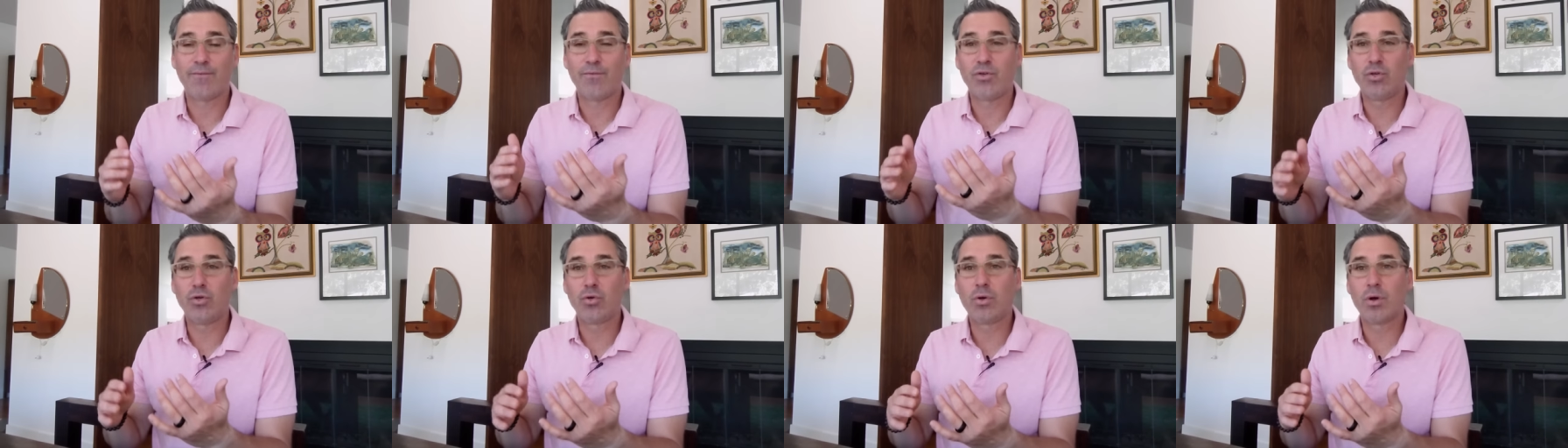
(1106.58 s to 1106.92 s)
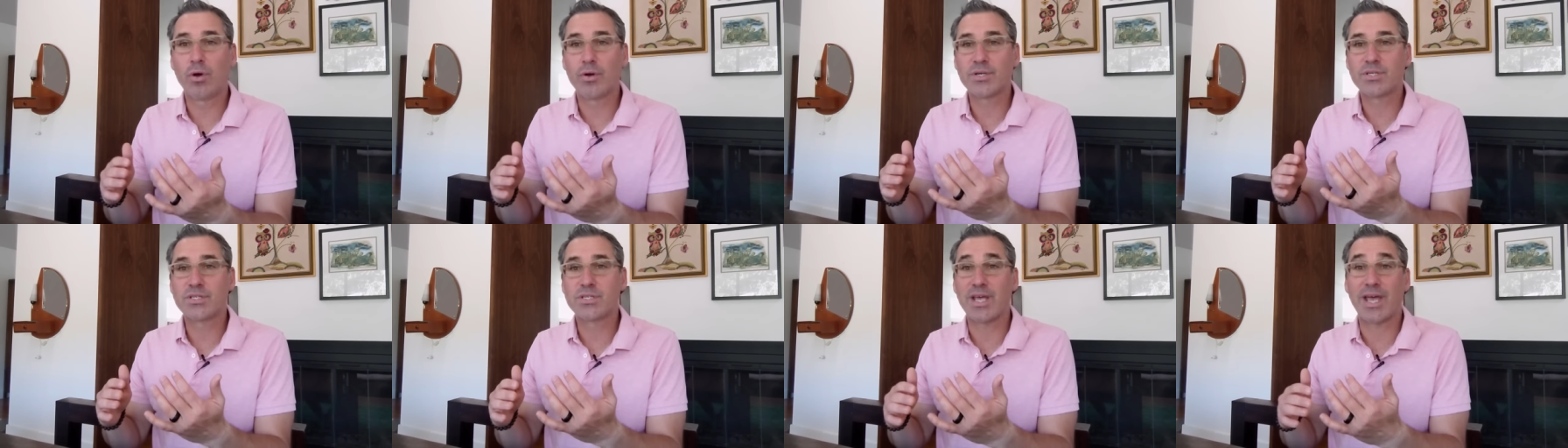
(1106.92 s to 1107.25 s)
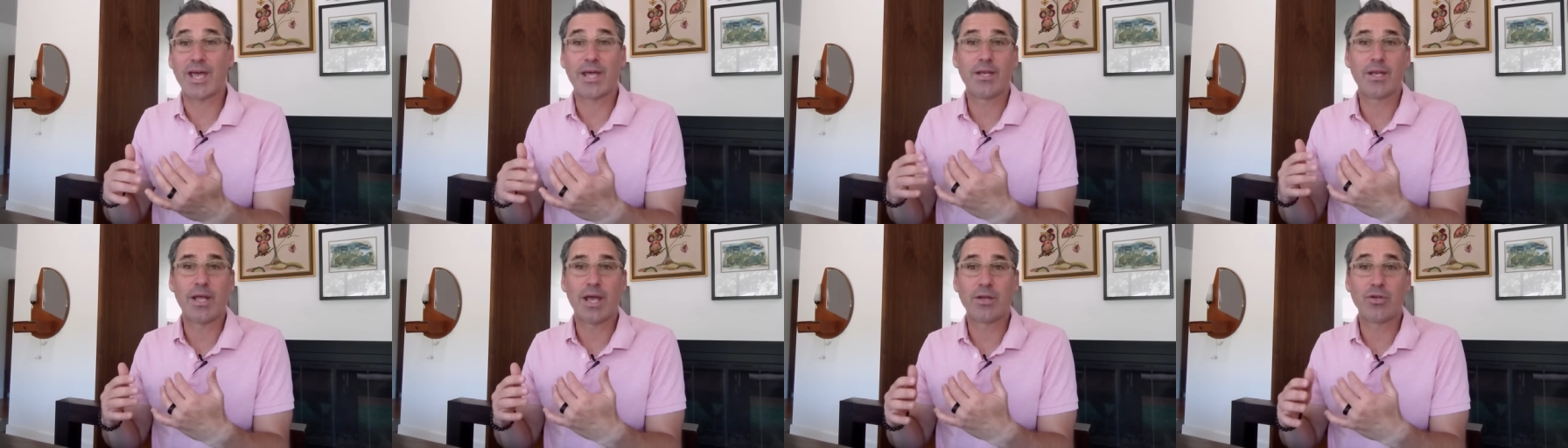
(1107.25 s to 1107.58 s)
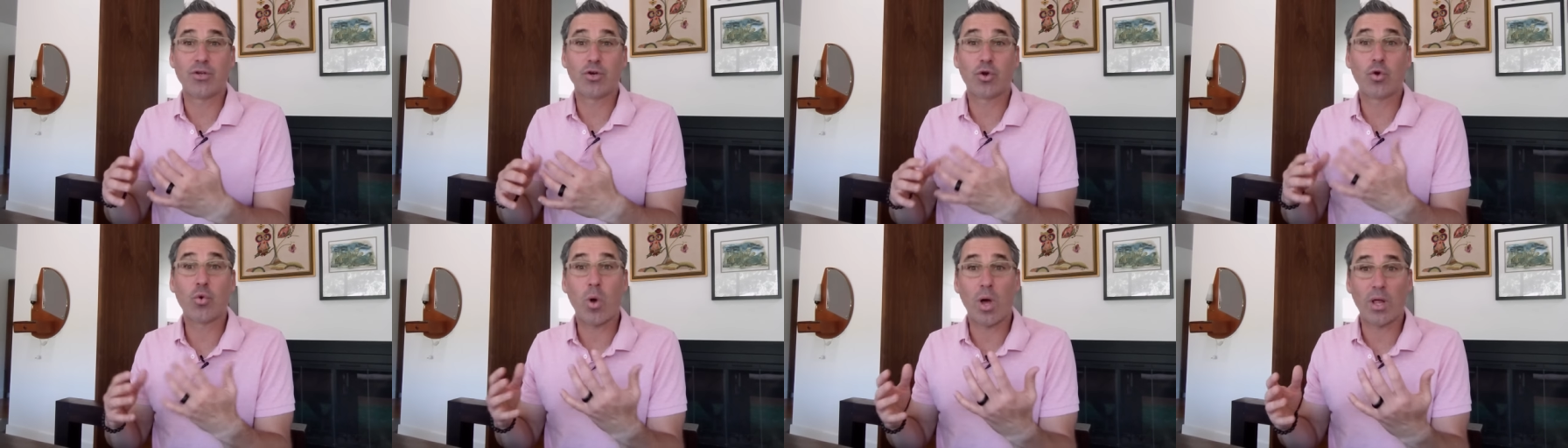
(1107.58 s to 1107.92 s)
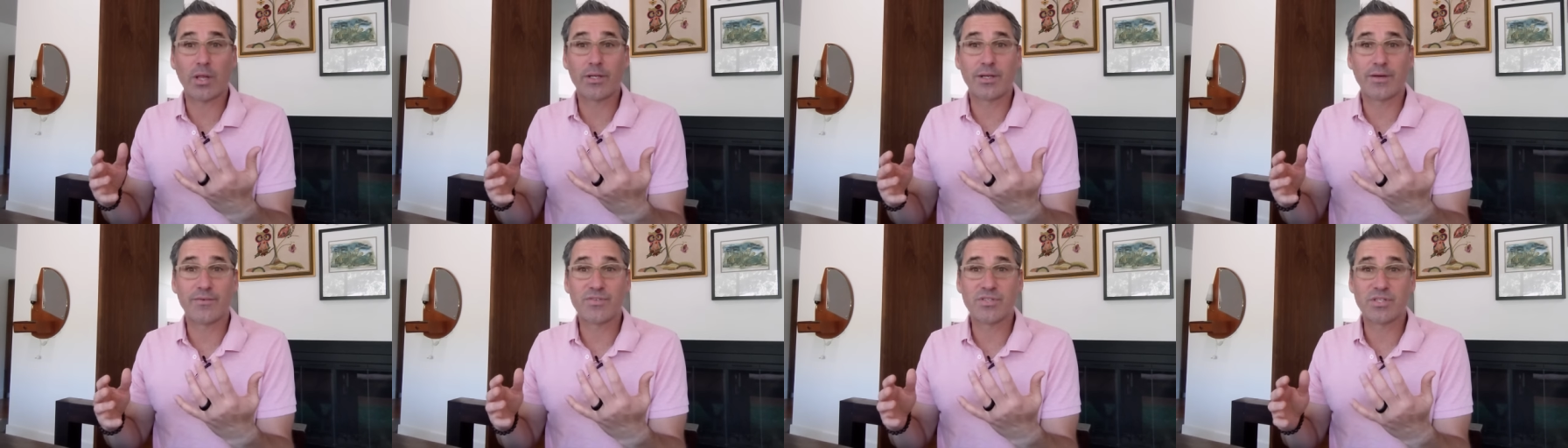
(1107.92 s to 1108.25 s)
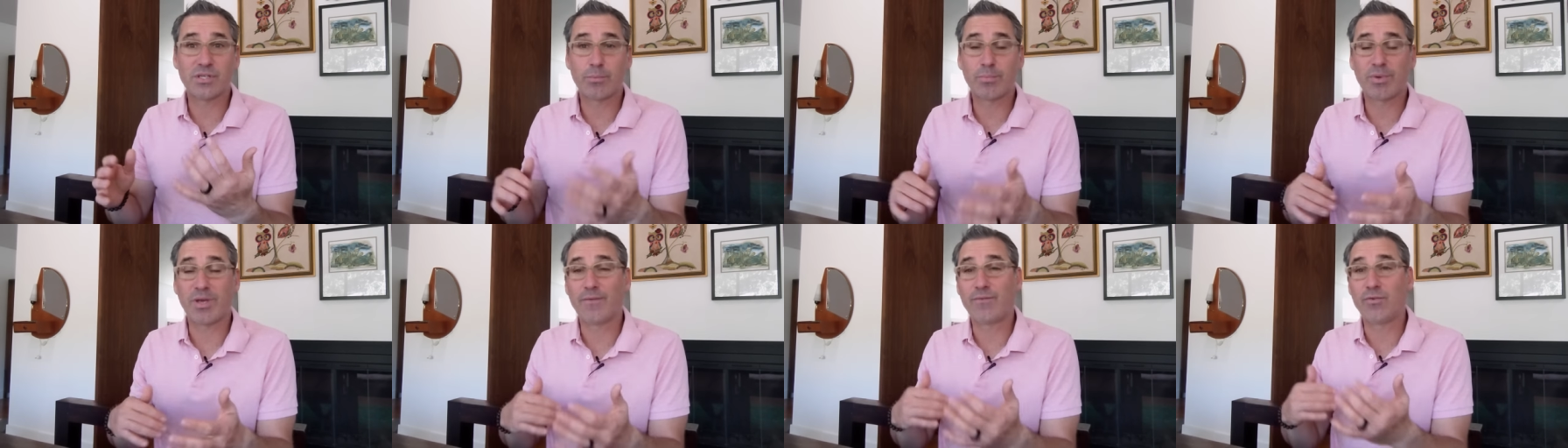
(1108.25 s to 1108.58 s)
if you go to, and your quality of
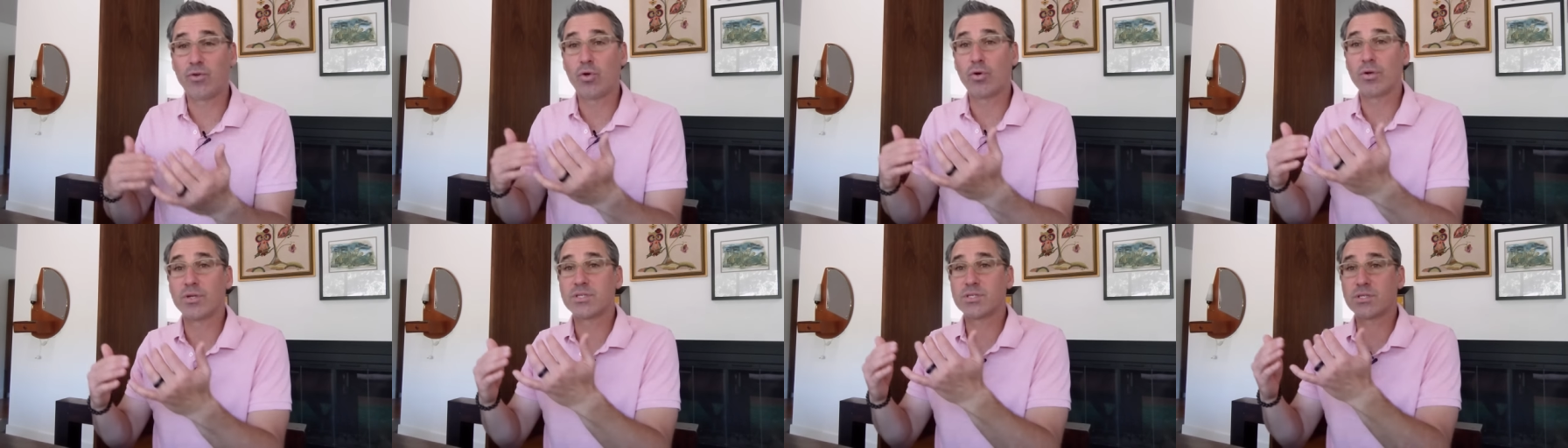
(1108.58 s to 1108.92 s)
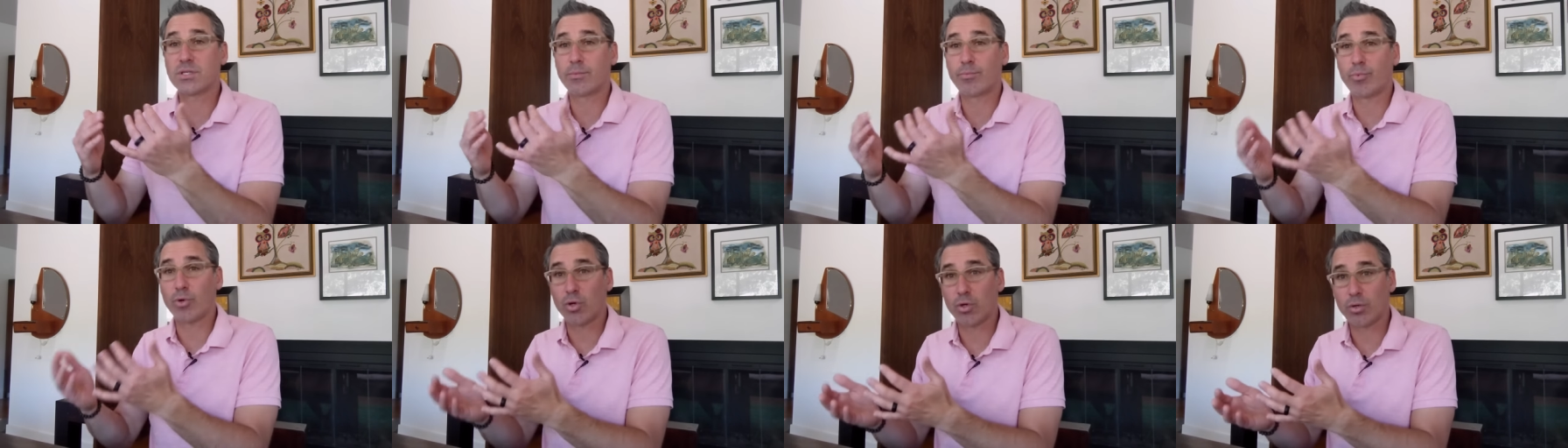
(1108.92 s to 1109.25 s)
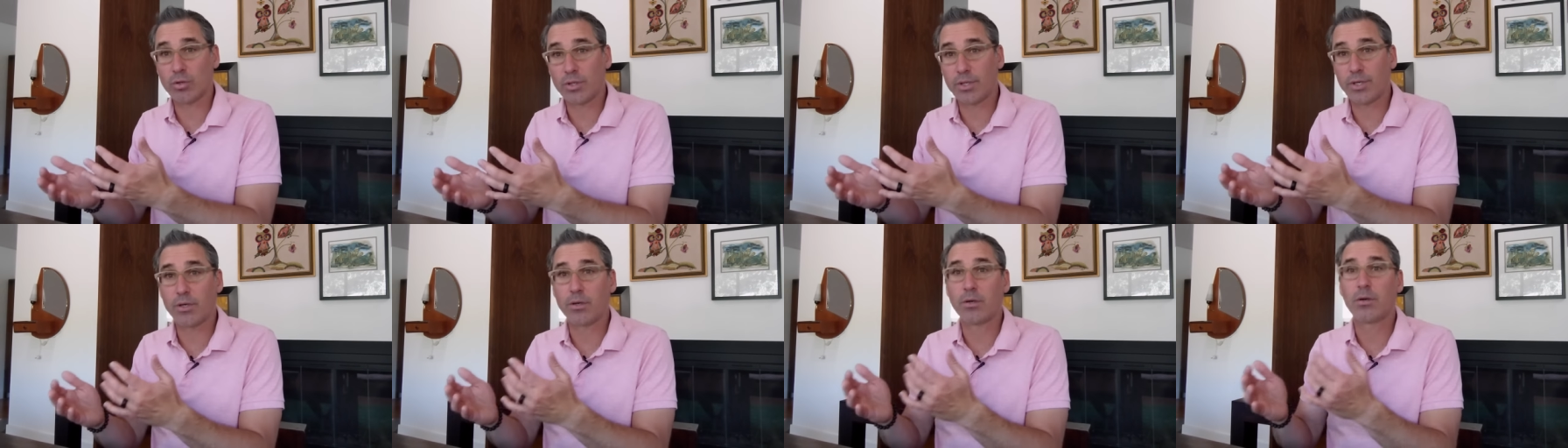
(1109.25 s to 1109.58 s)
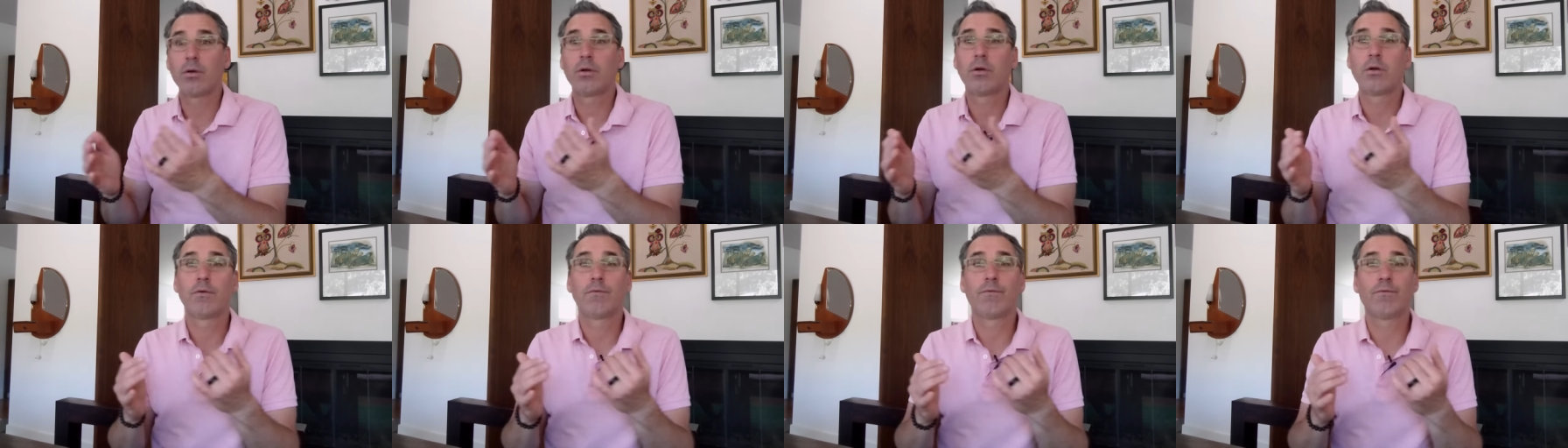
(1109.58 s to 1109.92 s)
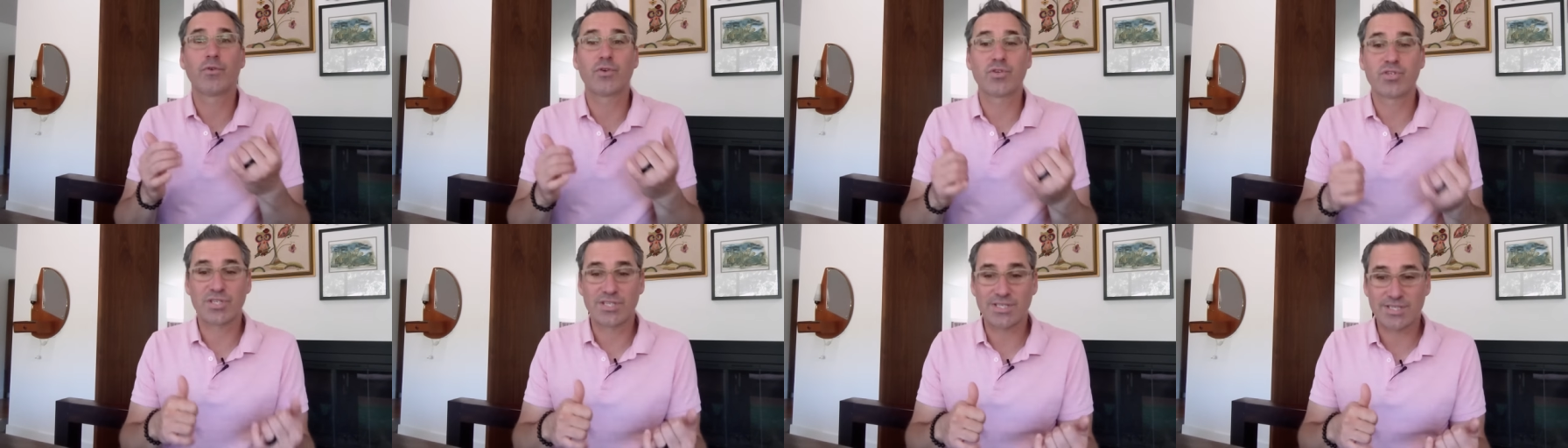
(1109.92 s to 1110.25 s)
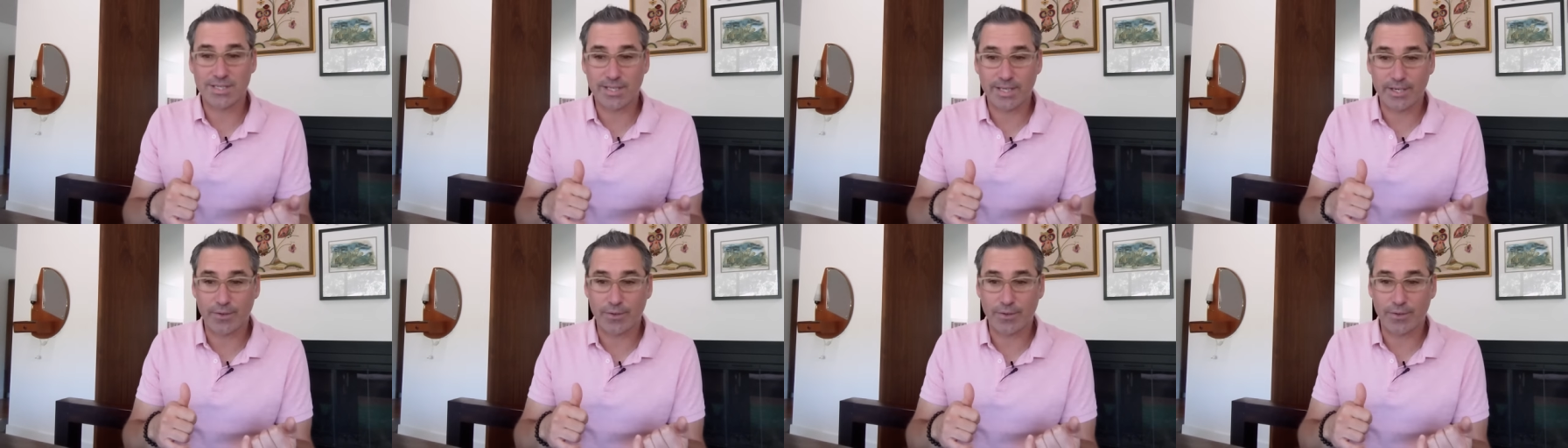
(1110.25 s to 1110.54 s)
sleep, if you go to sleep earlier versus